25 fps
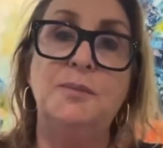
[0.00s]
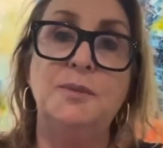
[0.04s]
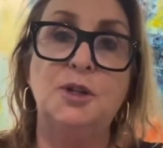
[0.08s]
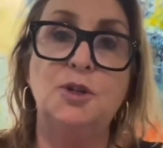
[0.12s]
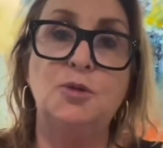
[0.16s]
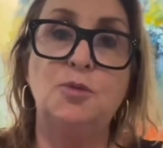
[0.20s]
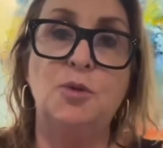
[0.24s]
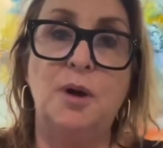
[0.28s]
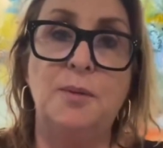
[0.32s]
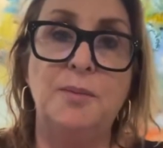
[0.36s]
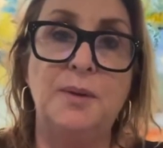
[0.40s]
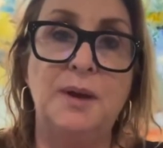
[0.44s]

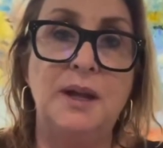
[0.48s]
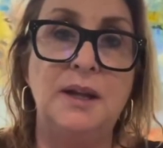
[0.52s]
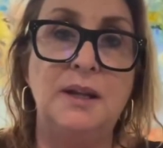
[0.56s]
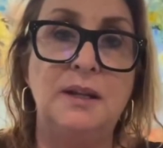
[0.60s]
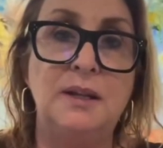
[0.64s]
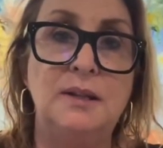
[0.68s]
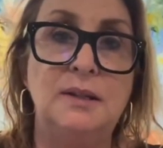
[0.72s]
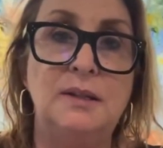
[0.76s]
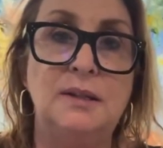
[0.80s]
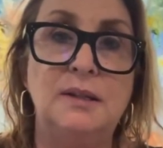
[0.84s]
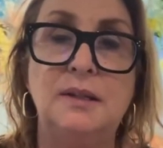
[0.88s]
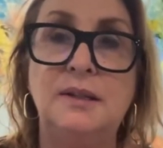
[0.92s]
white paint
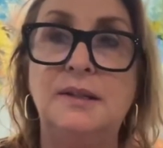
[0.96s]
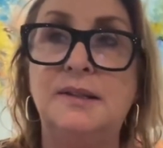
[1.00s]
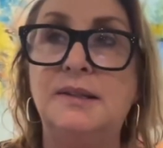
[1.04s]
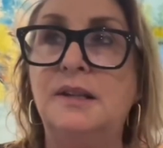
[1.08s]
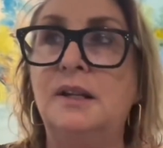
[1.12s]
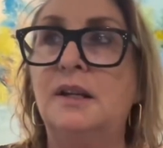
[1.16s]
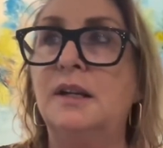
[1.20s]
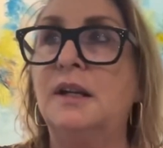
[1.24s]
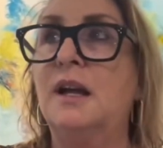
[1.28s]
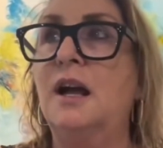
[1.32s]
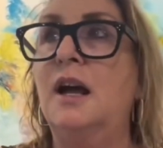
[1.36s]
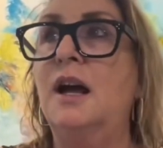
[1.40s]
is? It's
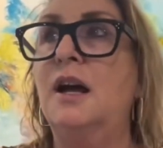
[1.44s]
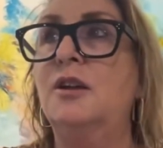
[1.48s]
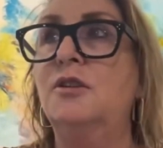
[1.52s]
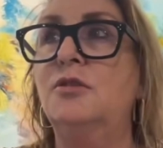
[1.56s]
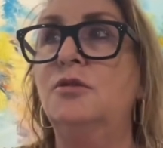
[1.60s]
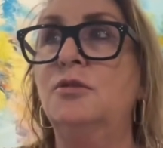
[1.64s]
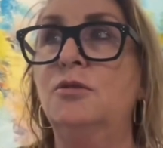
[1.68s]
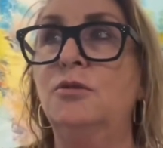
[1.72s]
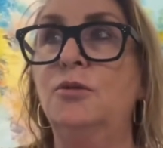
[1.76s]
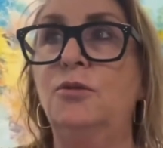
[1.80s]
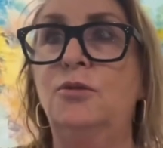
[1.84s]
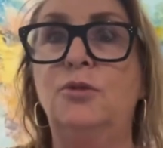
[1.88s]
like
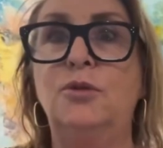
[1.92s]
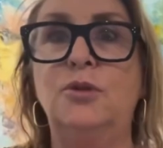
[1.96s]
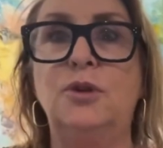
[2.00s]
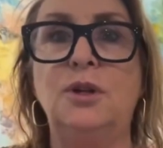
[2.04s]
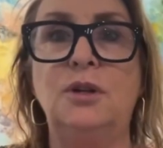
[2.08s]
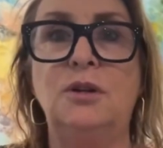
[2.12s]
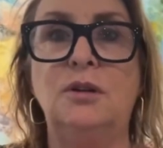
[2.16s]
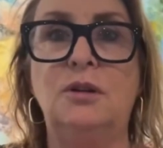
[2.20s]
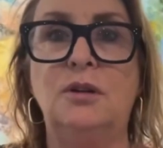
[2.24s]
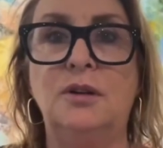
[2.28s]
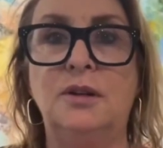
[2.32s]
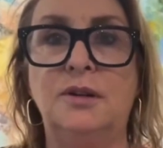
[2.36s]

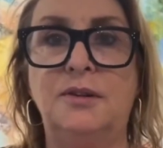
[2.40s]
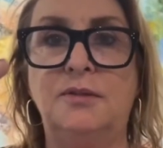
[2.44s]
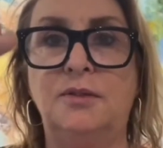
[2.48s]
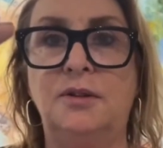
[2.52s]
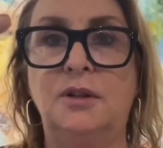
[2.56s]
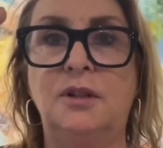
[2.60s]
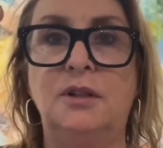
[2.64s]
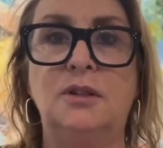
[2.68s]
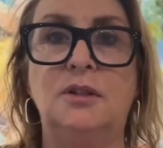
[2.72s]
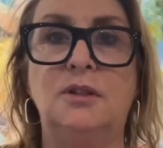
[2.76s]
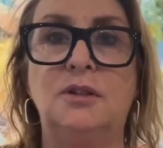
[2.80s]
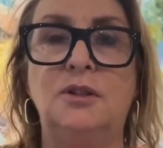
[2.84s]
$140 for a
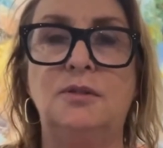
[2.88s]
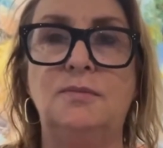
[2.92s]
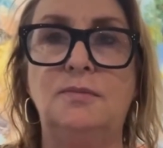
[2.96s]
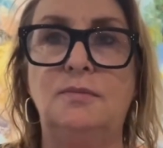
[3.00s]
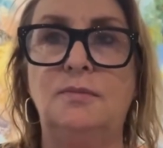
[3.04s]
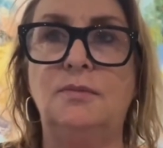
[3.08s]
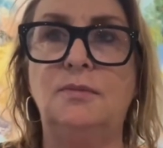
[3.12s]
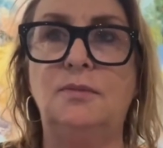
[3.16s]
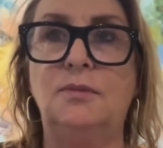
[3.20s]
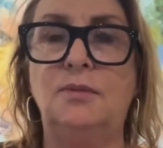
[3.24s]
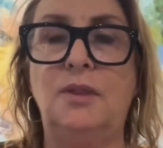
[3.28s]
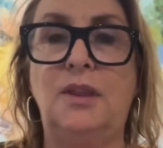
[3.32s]
little
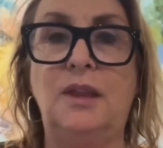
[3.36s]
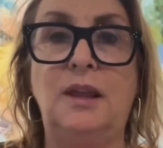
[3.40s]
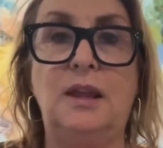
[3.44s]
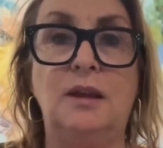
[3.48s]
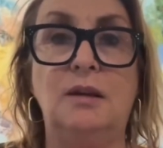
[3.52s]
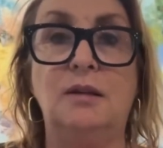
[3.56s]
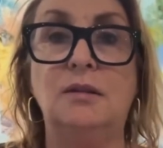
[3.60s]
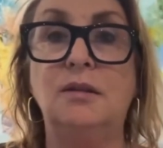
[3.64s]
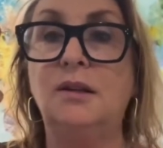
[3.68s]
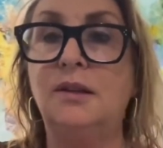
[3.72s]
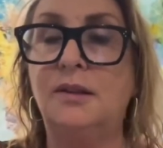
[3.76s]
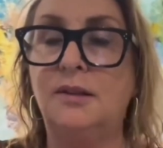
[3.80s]

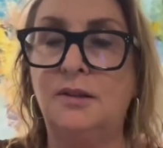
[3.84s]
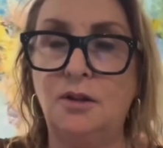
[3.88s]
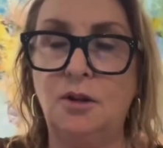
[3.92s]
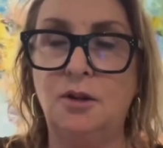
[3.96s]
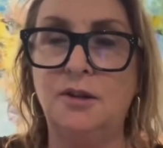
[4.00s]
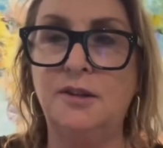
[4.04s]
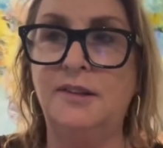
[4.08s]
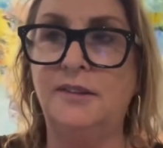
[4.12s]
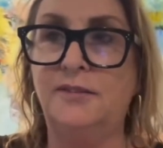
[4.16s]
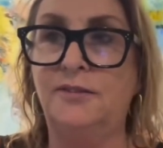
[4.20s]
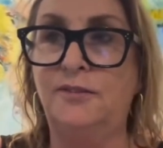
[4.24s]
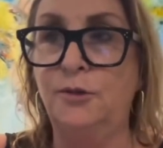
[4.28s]
thing. It
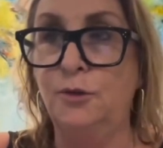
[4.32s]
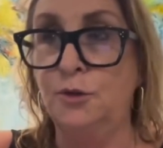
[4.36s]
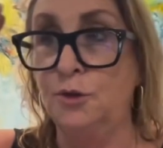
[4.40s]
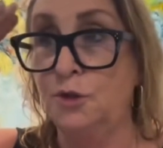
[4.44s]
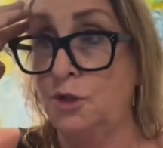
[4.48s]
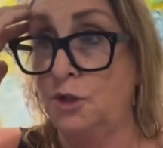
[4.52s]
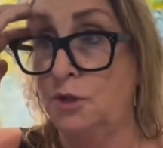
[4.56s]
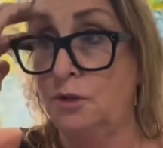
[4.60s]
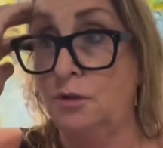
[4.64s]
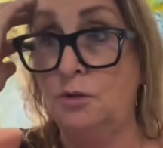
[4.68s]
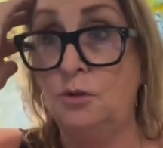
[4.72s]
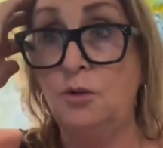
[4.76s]
costs a
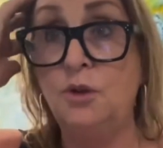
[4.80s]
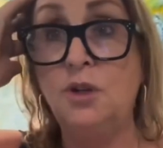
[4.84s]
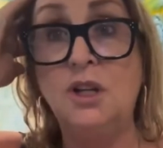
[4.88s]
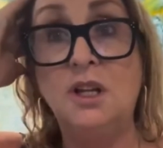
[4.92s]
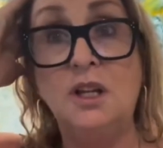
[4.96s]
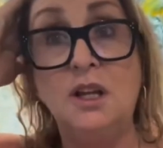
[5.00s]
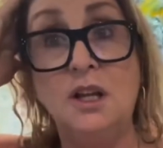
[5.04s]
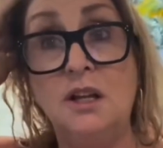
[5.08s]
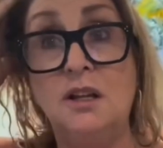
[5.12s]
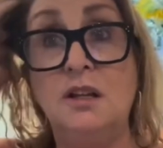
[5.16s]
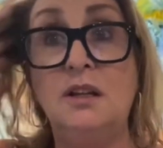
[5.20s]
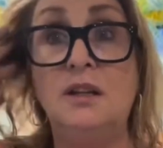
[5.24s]
fortune. Or you can
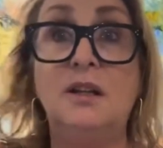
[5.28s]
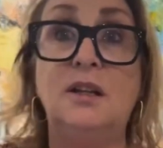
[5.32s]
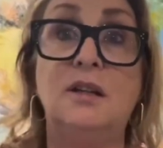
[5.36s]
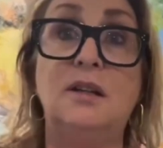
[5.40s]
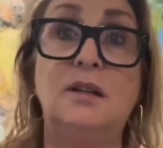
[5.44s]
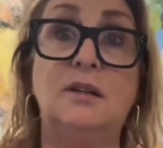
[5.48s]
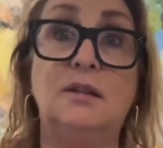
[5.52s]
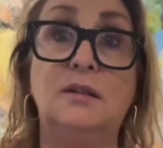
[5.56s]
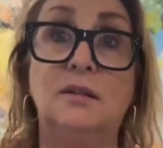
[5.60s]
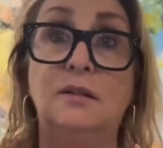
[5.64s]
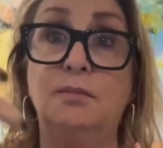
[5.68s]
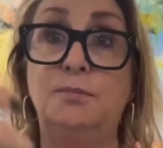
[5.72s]
get it in
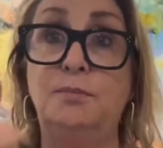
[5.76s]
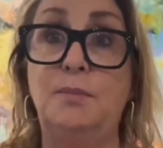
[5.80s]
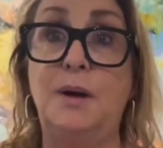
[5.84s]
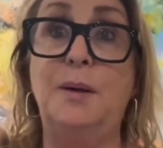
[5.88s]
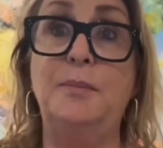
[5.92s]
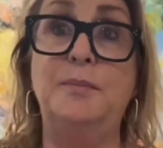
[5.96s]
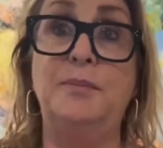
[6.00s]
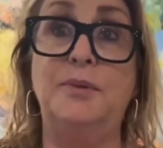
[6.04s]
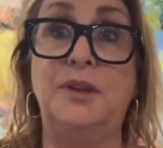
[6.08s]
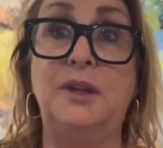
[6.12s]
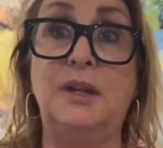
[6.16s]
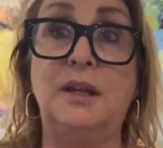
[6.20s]
a
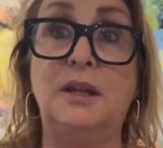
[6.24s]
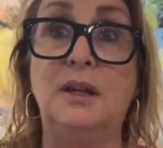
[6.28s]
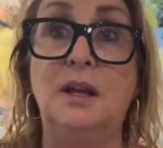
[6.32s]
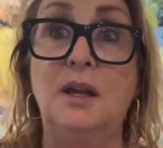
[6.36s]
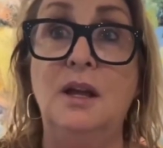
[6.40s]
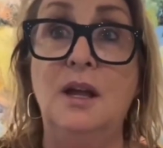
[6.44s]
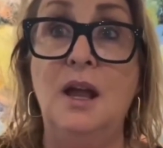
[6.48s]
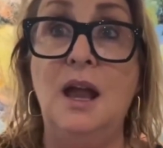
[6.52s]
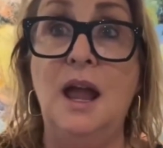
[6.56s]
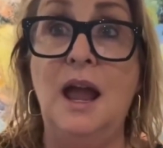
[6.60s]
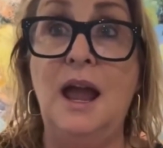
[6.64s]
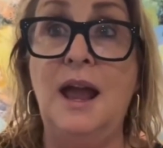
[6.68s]
pump thing,
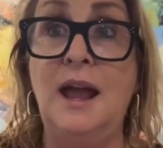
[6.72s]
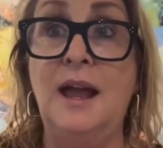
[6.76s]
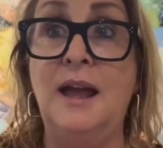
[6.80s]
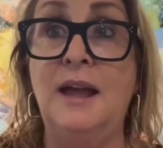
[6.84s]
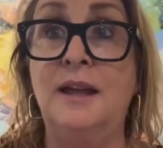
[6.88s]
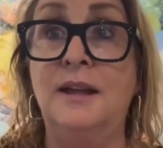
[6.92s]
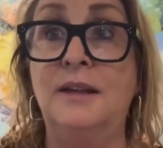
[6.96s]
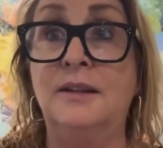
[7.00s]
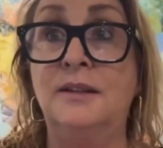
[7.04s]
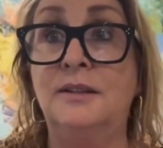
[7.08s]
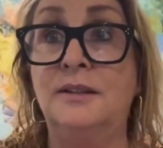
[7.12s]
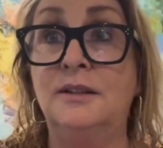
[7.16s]

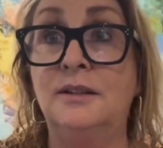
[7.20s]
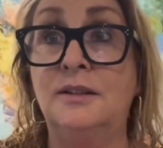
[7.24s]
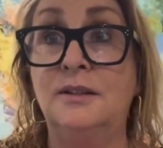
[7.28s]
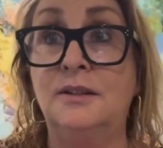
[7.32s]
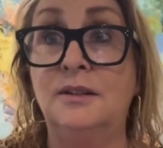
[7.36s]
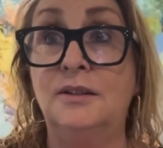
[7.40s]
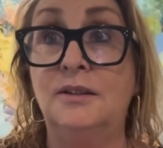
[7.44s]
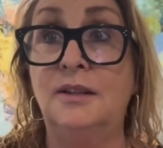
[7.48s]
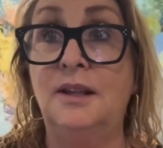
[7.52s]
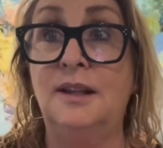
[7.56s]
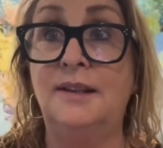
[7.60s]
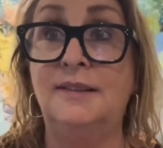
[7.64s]
and
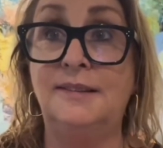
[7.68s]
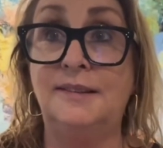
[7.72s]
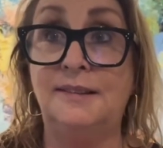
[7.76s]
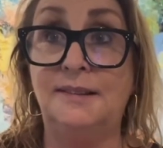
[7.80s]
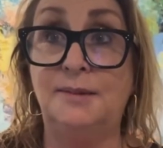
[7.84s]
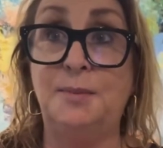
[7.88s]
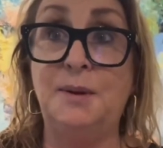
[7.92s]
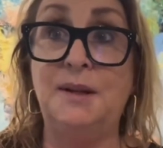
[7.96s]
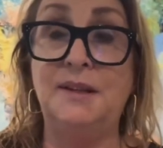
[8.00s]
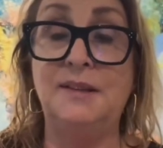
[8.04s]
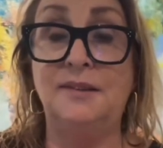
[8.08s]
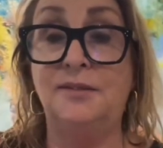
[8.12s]
that's
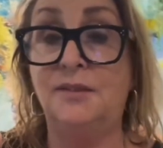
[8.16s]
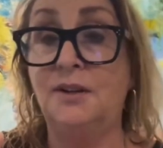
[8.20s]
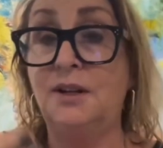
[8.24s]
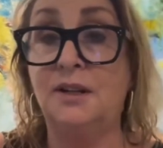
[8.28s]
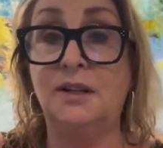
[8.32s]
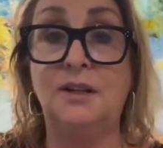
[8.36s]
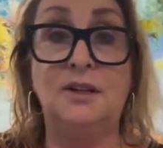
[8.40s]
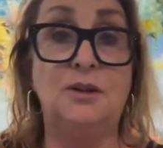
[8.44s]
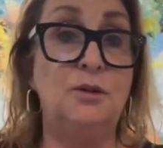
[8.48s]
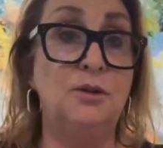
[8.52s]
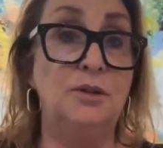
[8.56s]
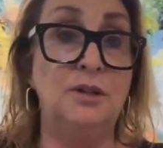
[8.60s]
expensive, and I
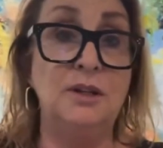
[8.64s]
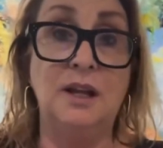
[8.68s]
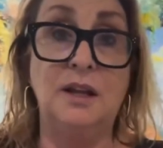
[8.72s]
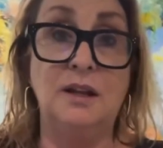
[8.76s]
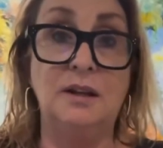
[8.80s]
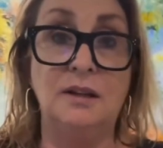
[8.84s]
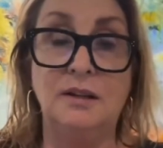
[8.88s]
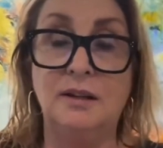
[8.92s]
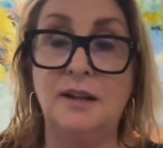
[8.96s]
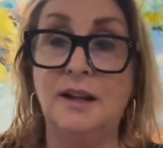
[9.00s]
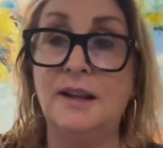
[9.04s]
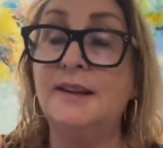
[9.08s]
couldn't get
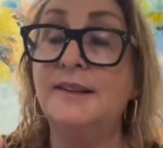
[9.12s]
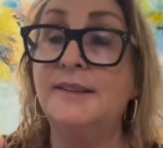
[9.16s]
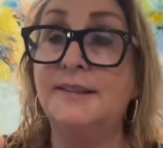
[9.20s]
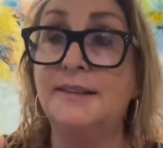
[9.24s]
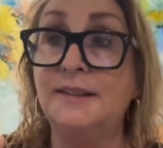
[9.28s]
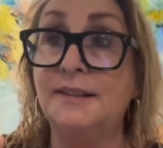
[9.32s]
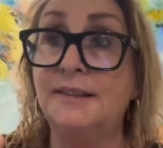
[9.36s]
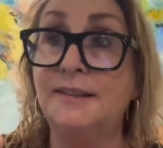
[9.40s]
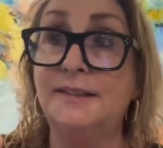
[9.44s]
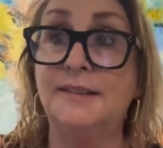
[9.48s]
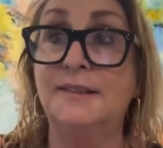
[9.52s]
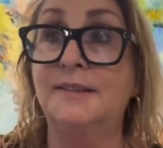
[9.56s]
it at
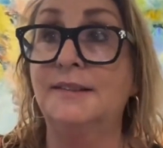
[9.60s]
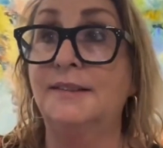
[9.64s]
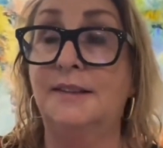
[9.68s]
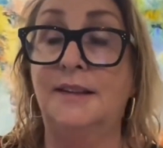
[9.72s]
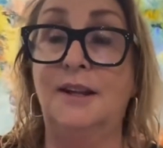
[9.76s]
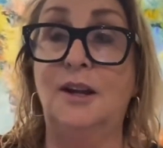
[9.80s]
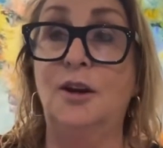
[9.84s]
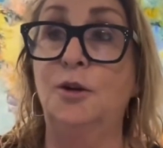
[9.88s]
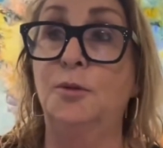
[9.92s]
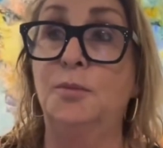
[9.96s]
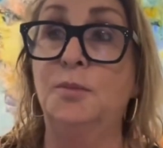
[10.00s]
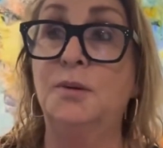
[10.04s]
Eckersley's because they're
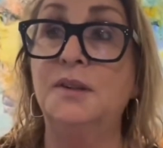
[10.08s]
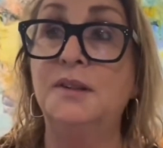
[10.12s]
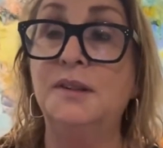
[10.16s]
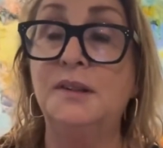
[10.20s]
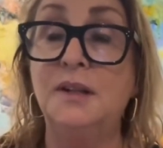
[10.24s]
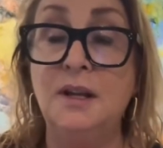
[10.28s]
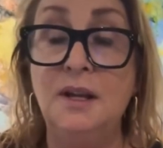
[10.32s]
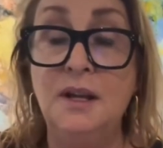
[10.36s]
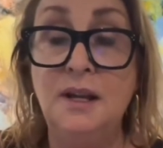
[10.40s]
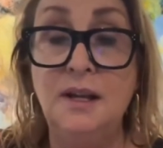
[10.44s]
hopeless.